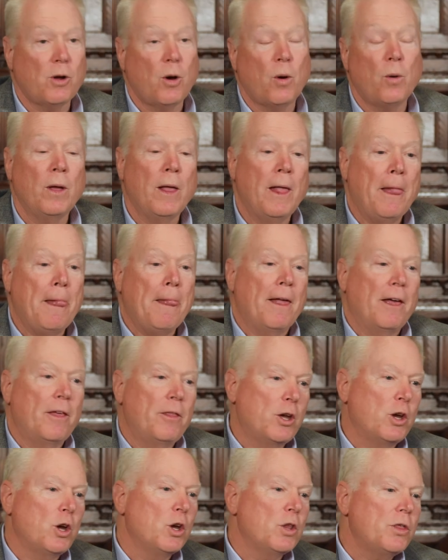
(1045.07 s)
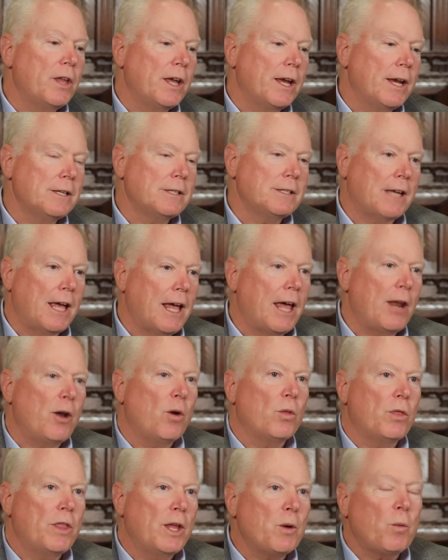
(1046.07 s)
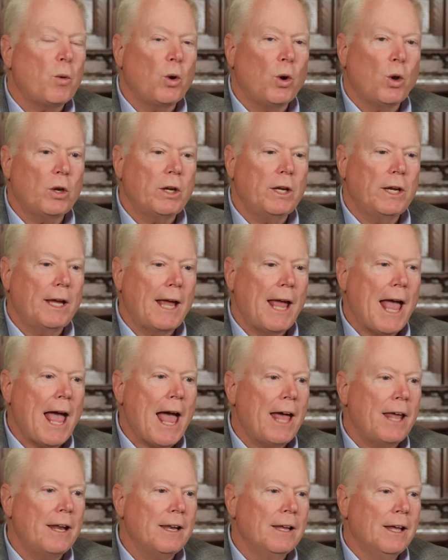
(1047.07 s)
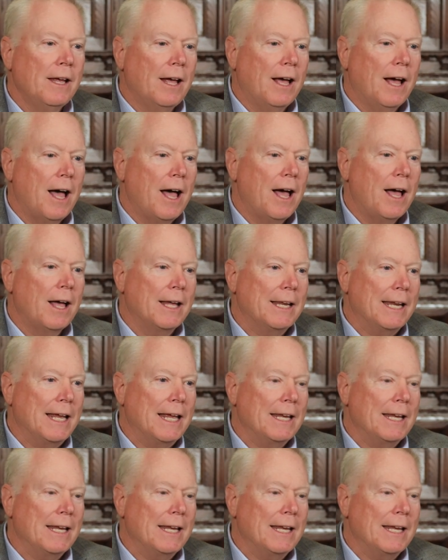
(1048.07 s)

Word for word: So, the good thing is, I don't think we're looking at uh, an,